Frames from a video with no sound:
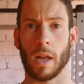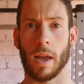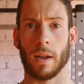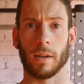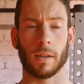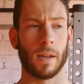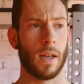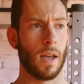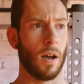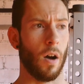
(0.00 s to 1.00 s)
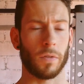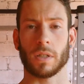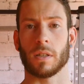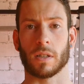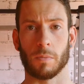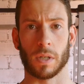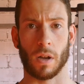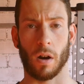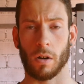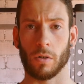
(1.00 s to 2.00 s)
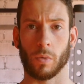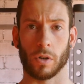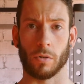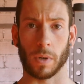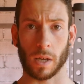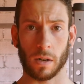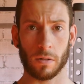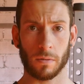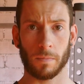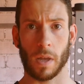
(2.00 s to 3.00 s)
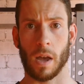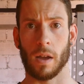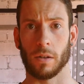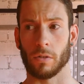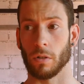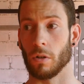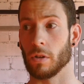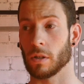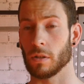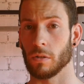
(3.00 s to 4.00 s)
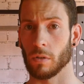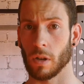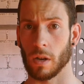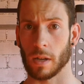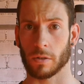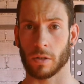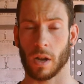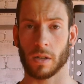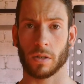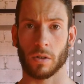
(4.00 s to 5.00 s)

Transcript: And obviously this can be hard when you're a beginner and you're learning to do an exercise.